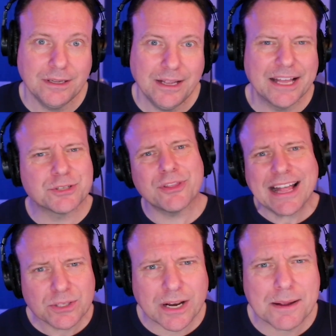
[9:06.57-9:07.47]
And so
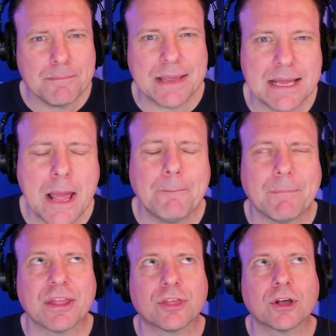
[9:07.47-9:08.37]
that's what I mean by
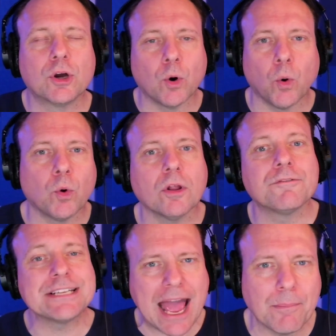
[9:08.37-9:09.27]
the goal of
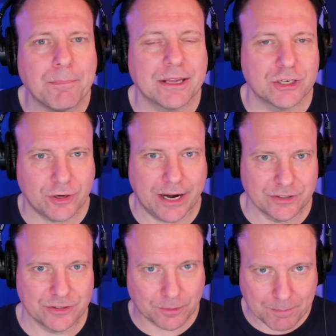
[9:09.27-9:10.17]
tapping and
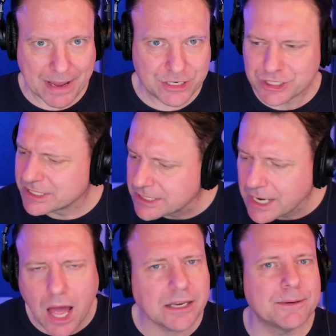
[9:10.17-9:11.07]
transformation is
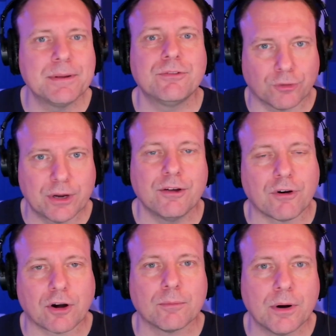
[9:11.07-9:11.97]
not to be free of
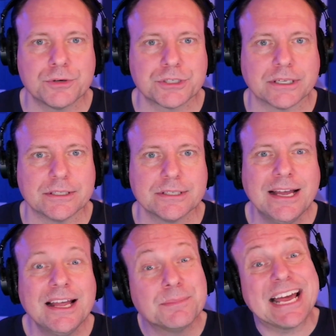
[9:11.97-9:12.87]
our emotions,
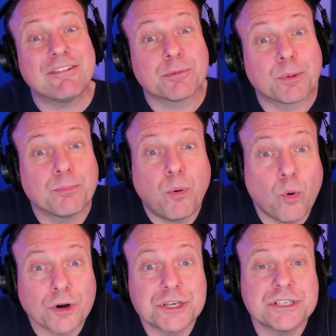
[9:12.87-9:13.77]
but to have a
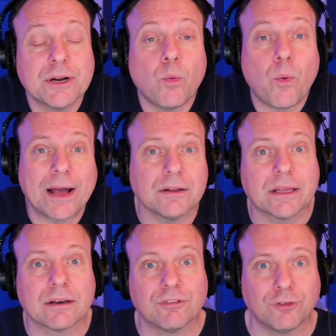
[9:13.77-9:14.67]
proportionate, well
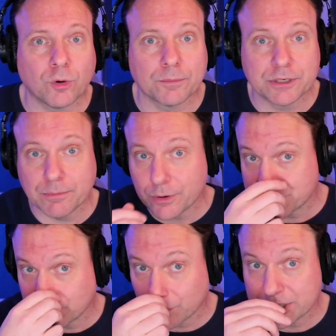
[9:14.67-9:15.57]
informed
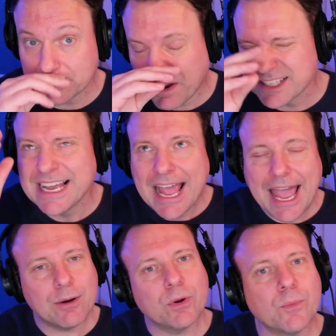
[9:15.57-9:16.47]
emotional response.
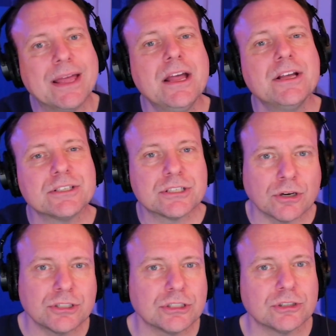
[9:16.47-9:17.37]
And when we
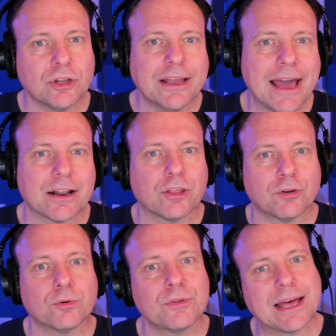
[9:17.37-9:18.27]
start to look at it
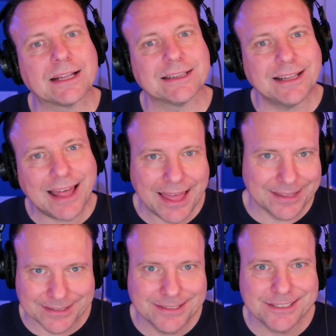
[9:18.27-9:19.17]
through that
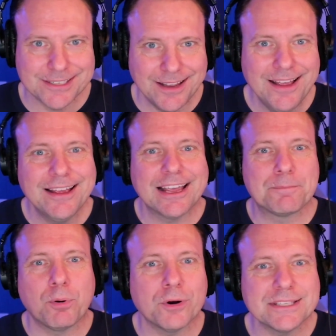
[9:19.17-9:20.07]
lens, it
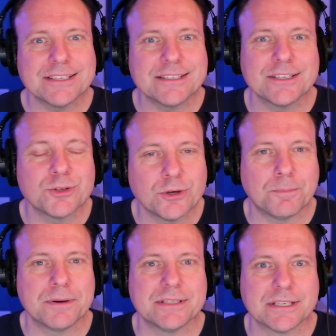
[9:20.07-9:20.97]
puts us into a
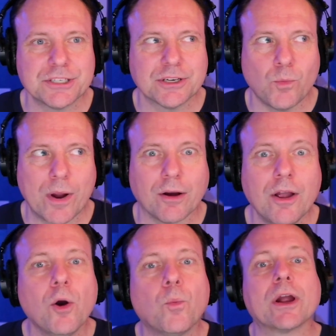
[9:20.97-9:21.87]
position where
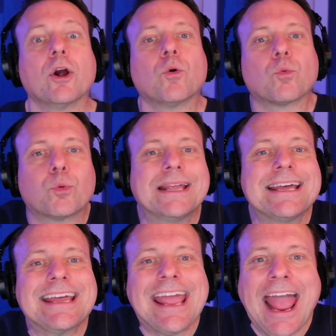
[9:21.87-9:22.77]
we're
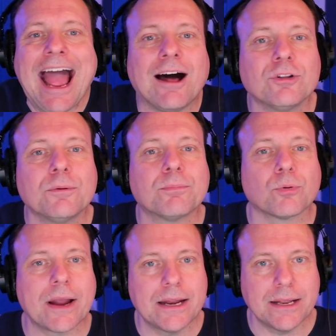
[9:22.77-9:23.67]

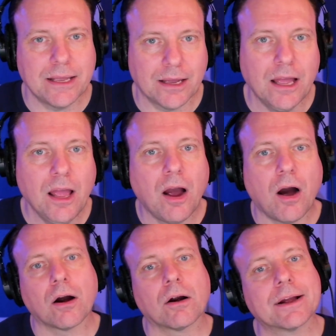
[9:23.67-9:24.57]
recalibrating
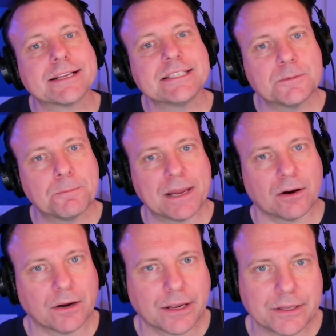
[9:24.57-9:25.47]
our
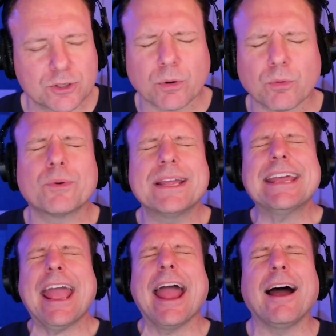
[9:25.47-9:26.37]
experience. We're
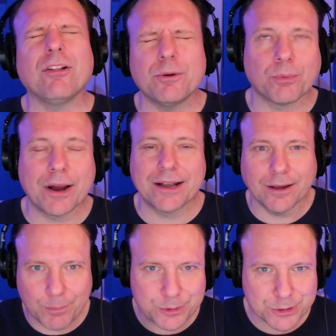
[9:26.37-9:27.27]
recalibrating,
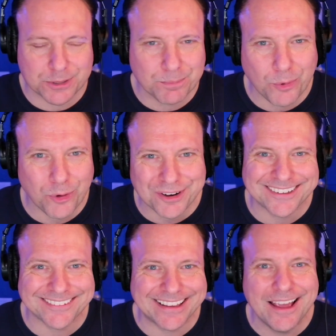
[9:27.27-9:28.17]
most
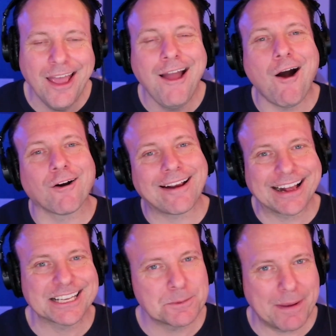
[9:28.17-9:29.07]
importantly, our
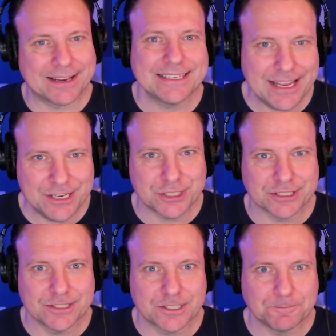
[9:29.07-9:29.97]

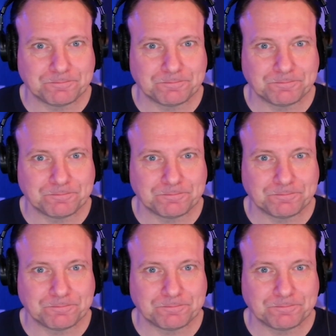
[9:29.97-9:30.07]
expectations.